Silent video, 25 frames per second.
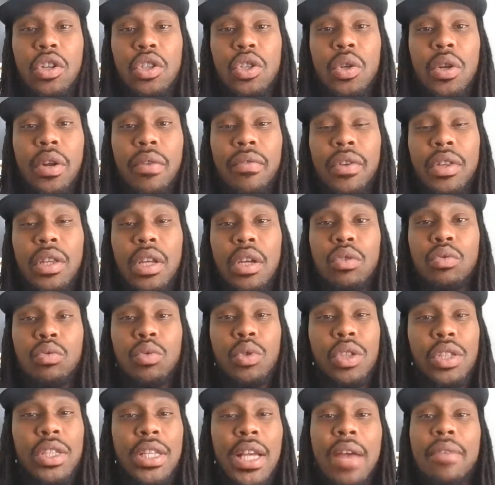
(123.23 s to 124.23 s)
are two different things.
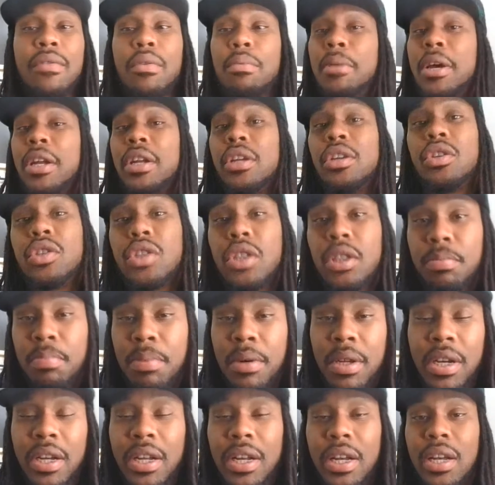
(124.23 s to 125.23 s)
When you're saving money, you're just
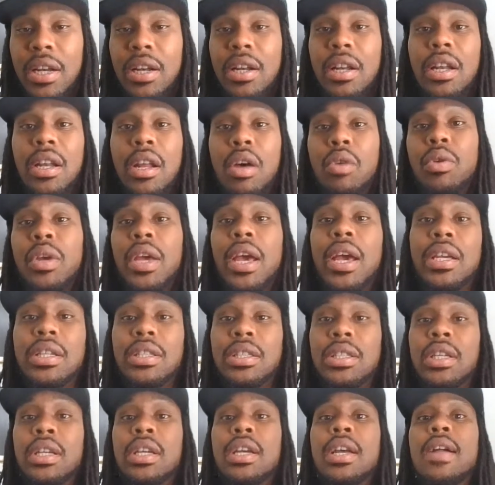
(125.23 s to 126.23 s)
putting it in a
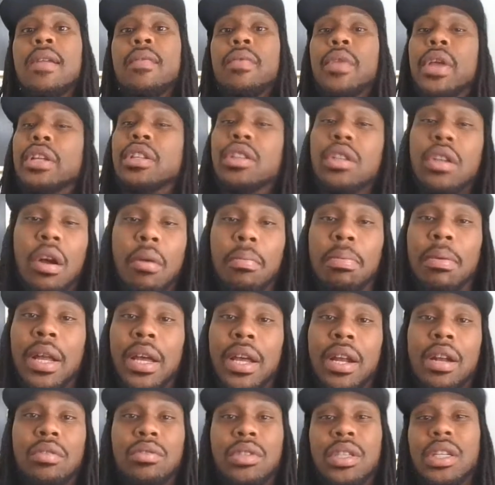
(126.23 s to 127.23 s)
location that you don't
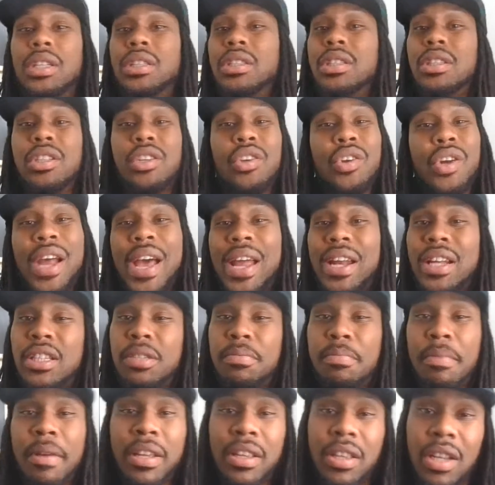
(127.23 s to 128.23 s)
plan on touching. You're not
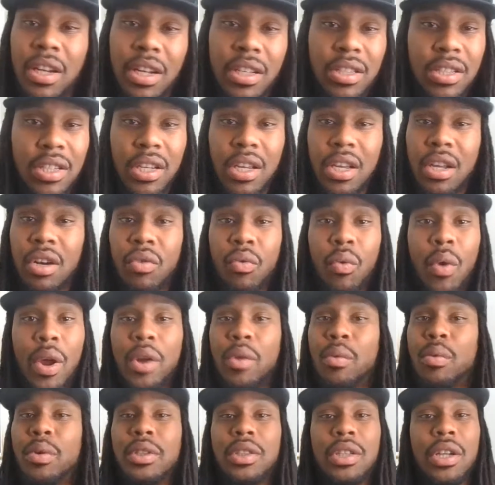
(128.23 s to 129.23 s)
expecting it to get a
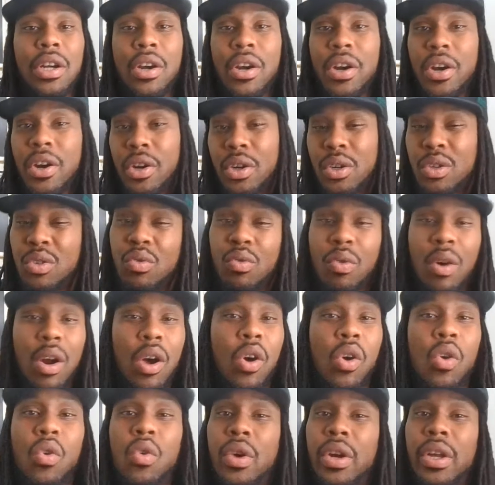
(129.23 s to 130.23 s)
rate of return or
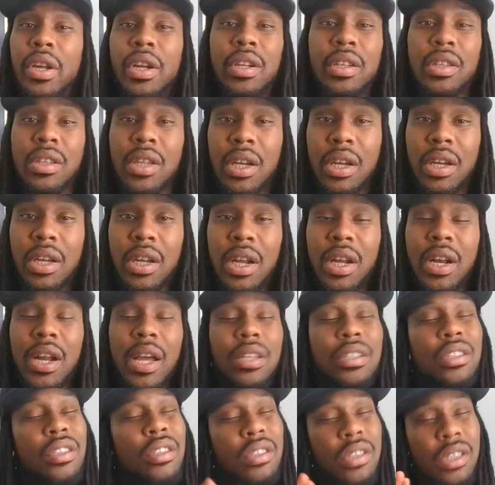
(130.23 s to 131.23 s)
grow or anything of that
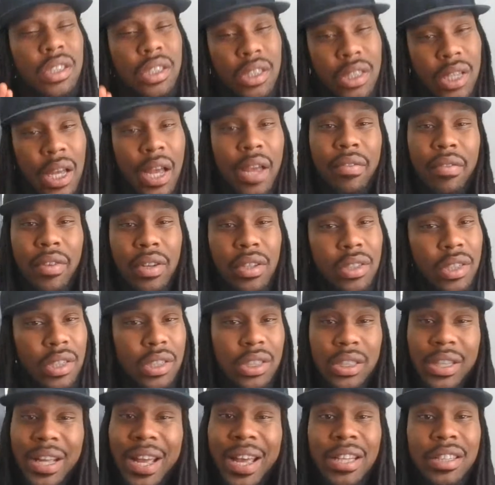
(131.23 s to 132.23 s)
nature. You're just saving it,
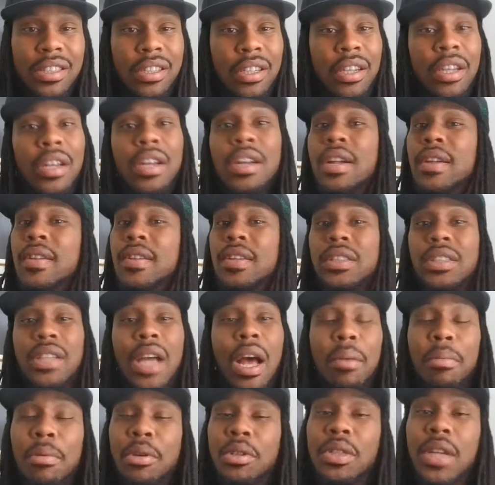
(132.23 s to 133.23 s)
just stashing it. It's
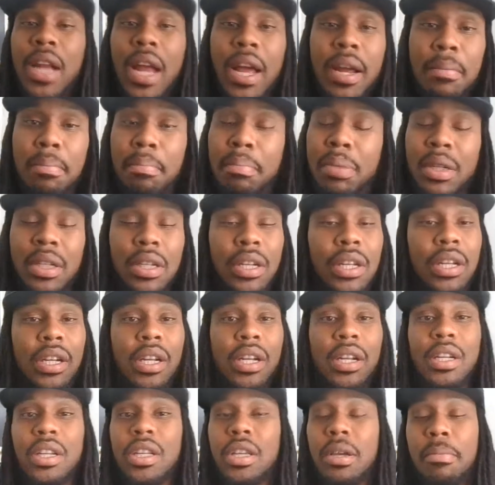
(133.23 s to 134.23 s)
almost like putting it
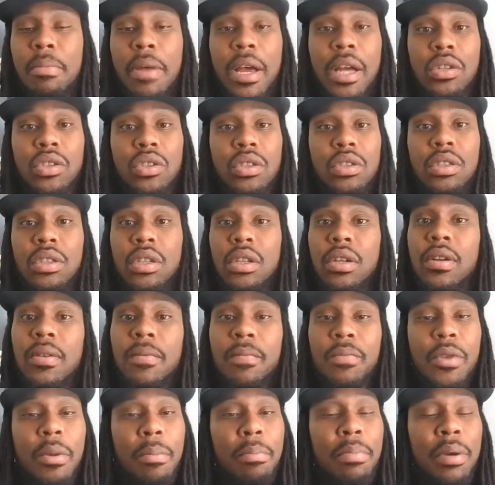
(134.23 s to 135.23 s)
under your mattress or
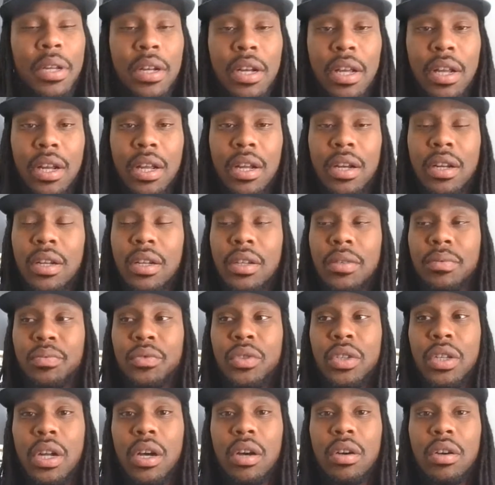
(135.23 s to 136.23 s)
putting it in a,
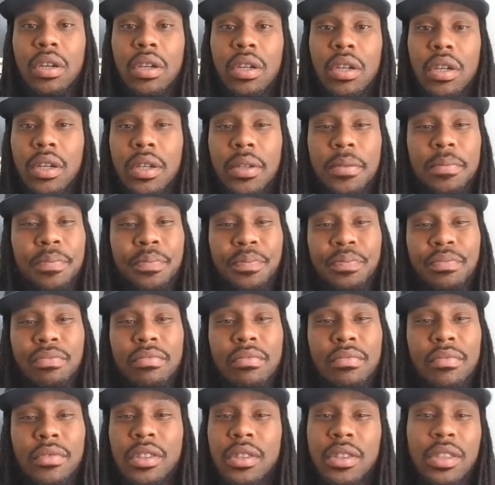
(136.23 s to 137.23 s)
you know, um,
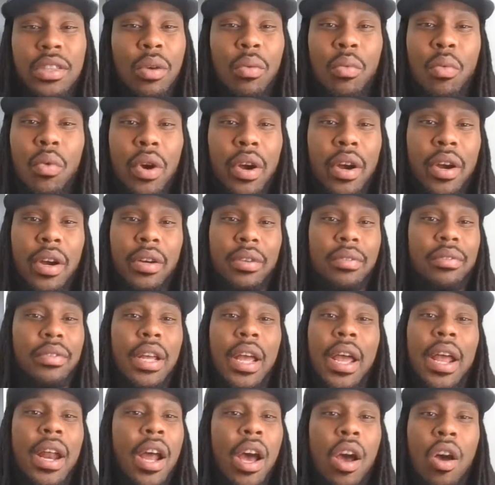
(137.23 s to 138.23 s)
somewhere
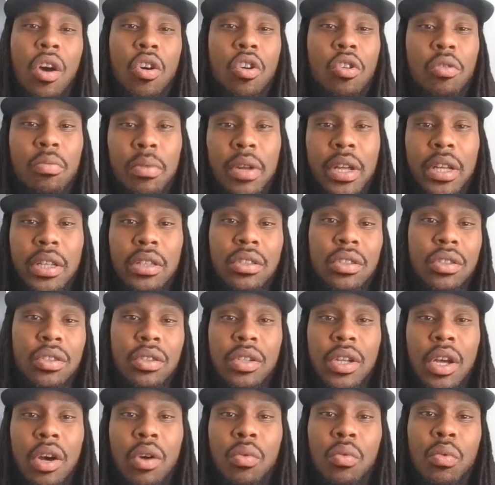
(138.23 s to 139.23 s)
at home that you
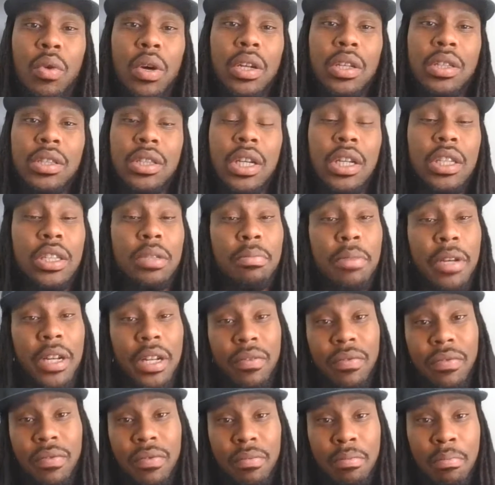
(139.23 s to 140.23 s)
don't want to touch it. But
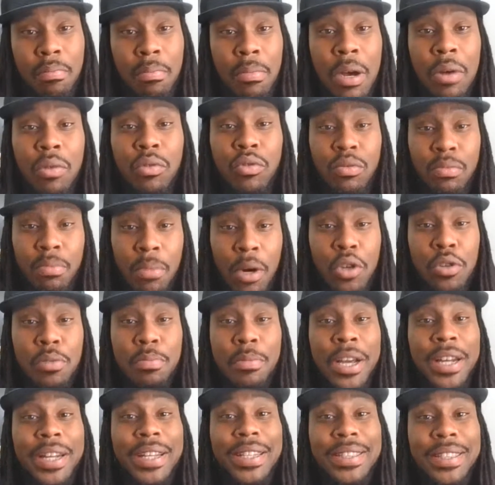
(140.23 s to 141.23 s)
if most
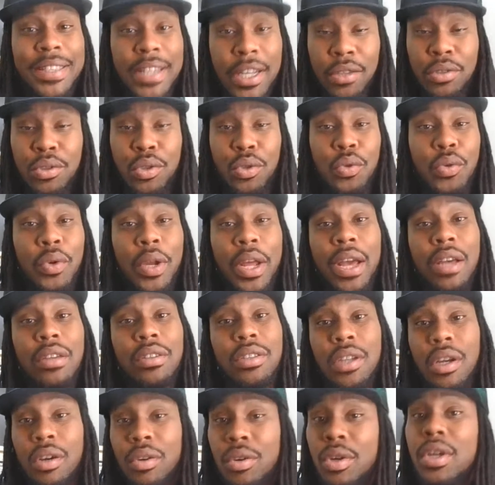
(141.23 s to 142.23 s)
money is digital now,
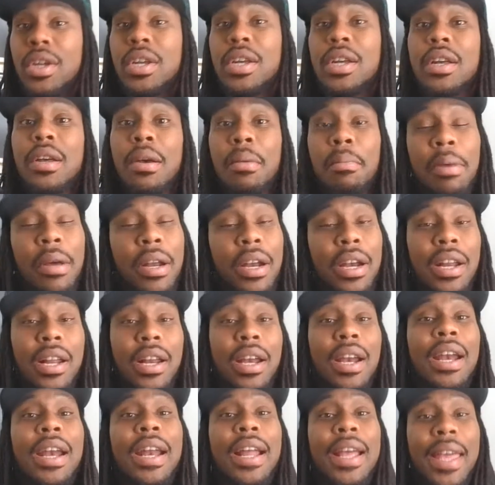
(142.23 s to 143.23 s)
so put it
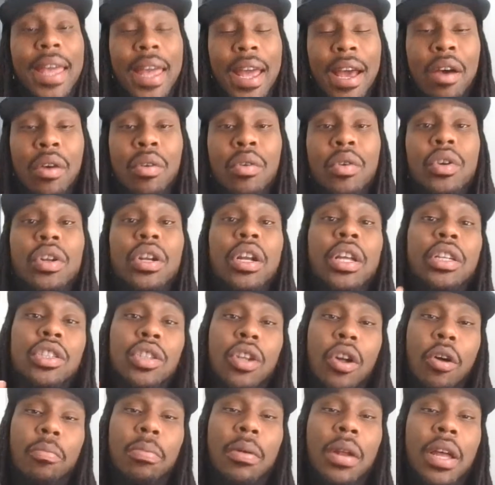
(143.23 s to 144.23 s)
in an account that
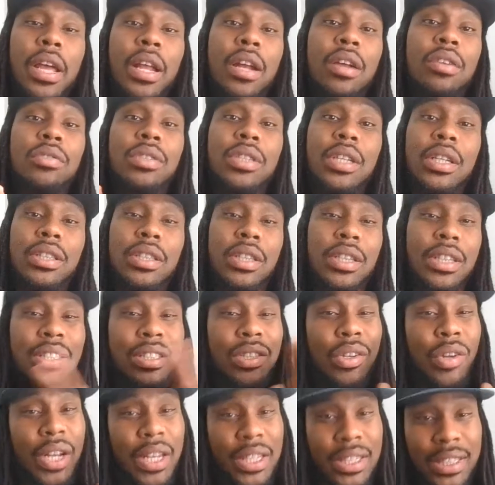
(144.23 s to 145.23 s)
you don't plan on touching it.
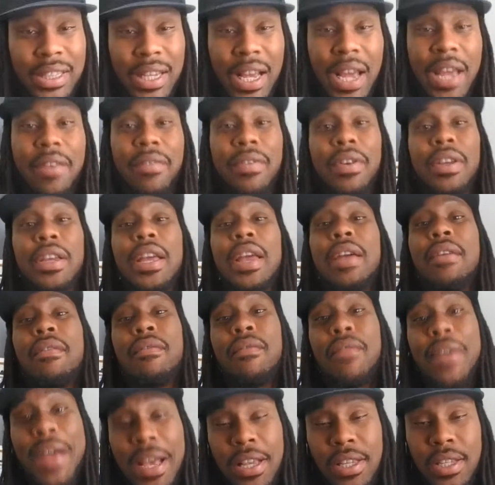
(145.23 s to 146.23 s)
So that's saving.
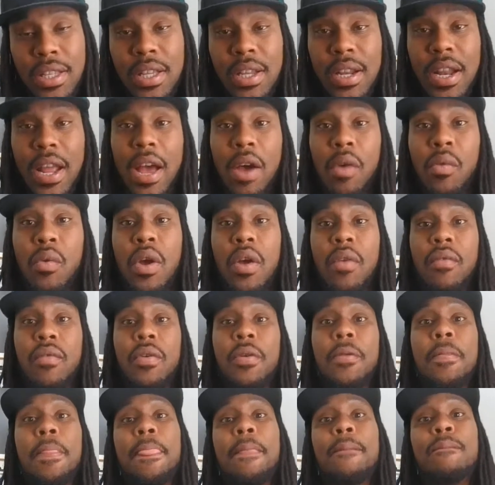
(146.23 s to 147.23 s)
Investing,
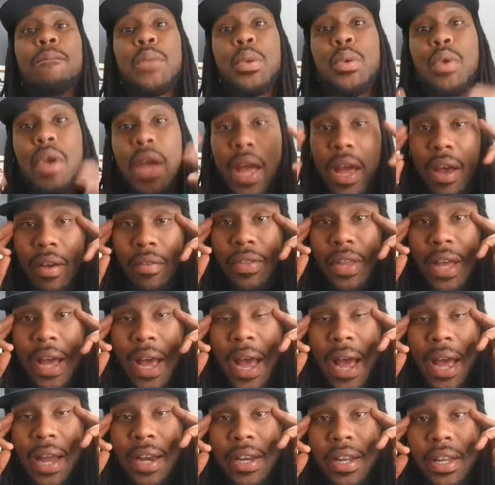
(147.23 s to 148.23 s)
however, you have
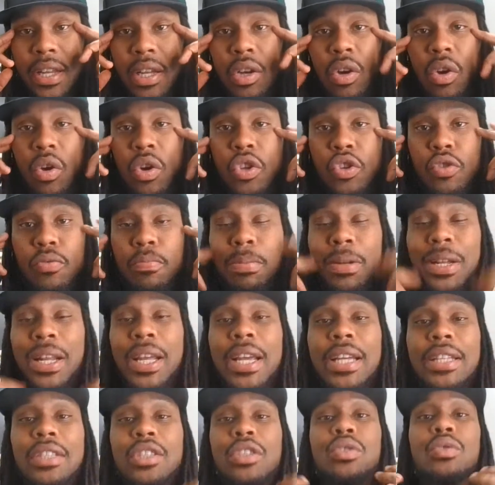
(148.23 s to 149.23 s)
the idea or you
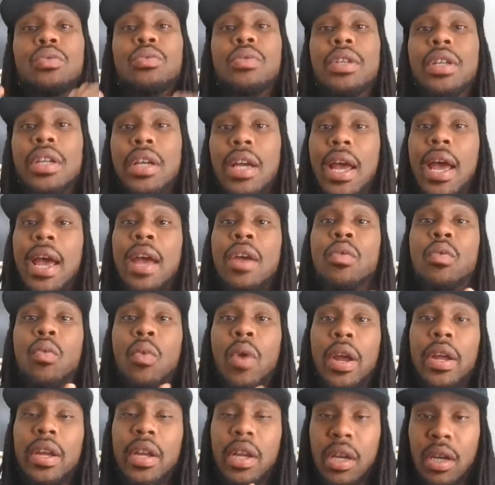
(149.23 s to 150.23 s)
plan to get a
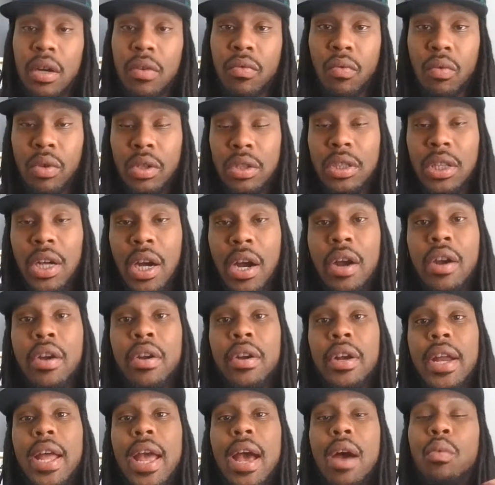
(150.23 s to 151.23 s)
rate of
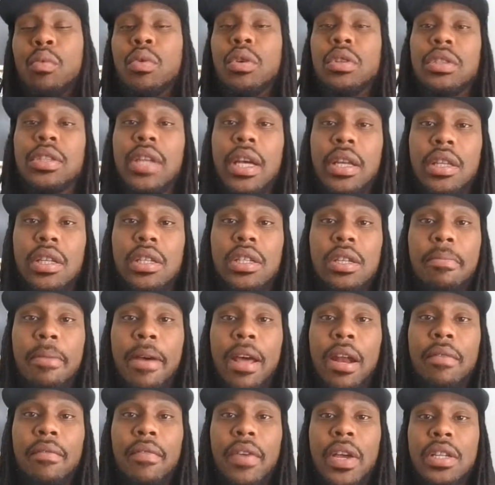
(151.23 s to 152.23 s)
return. Now, we'll say this
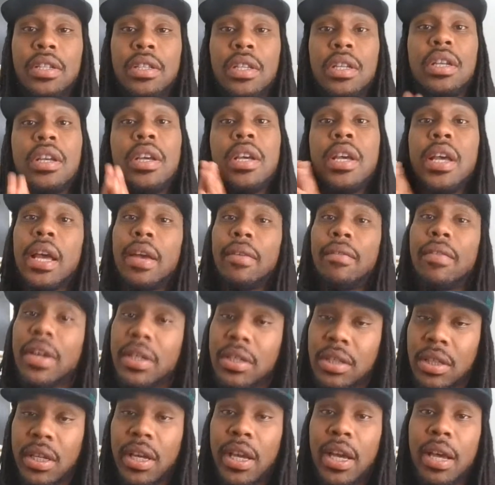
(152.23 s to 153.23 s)
about investing.
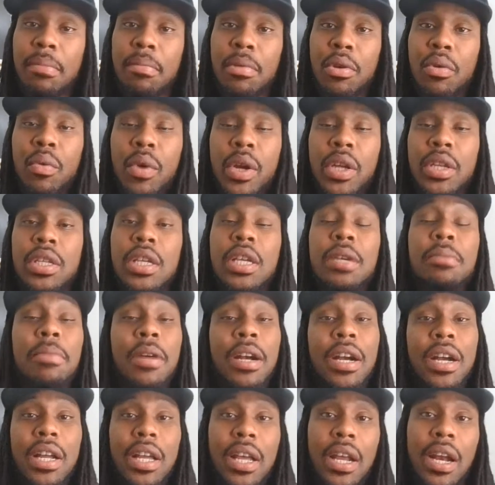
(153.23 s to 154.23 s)
Investing can be risky,
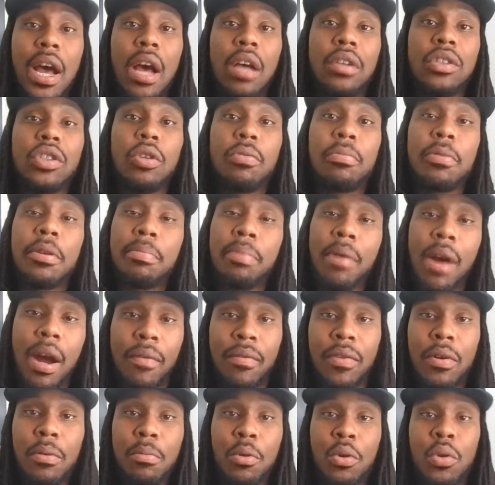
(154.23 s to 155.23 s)
but it can also be
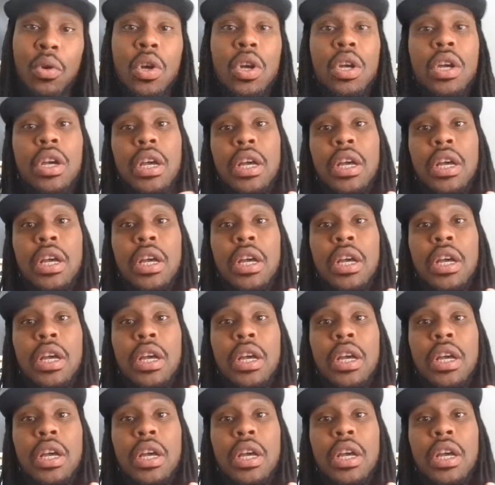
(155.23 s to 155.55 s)
profitable.